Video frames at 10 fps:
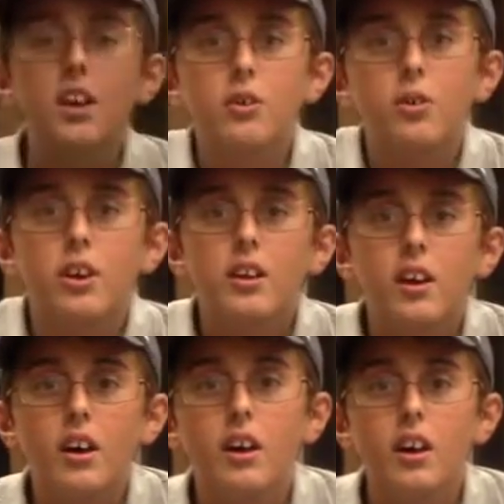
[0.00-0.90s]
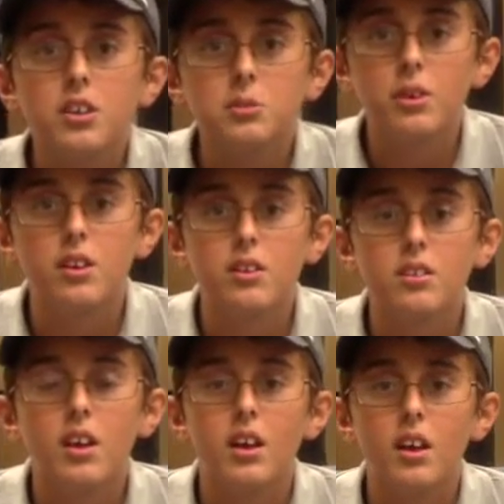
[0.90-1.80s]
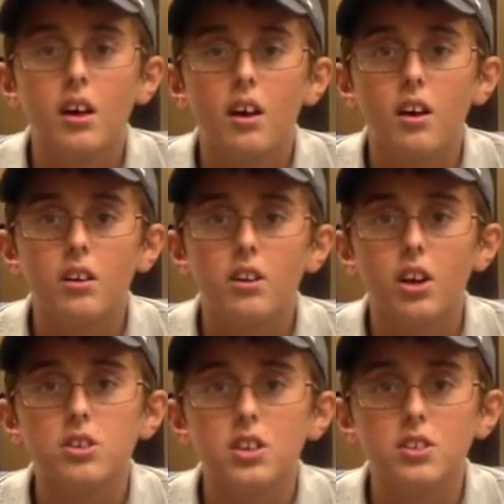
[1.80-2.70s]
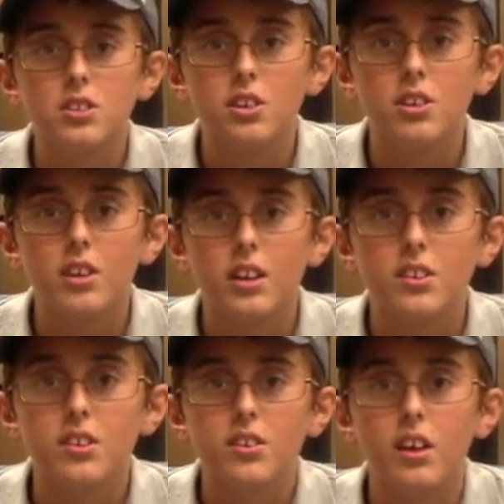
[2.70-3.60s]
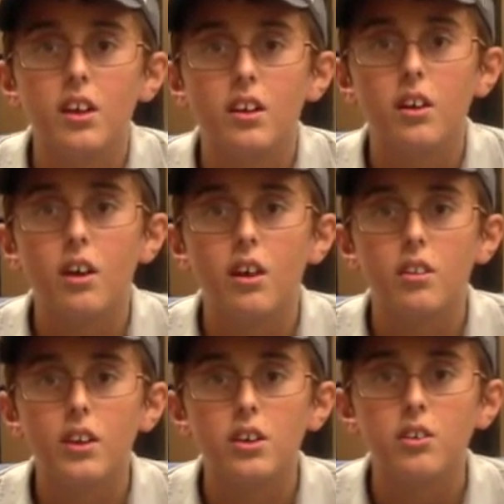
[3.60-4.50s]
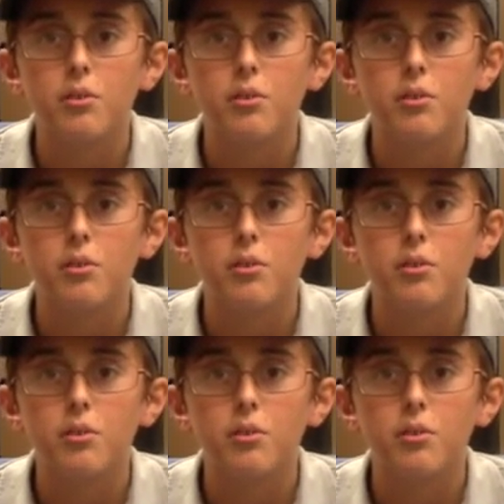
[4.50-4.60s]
hey Cory, uh, I just wanted to say uh, congratulations on your license and uh, thank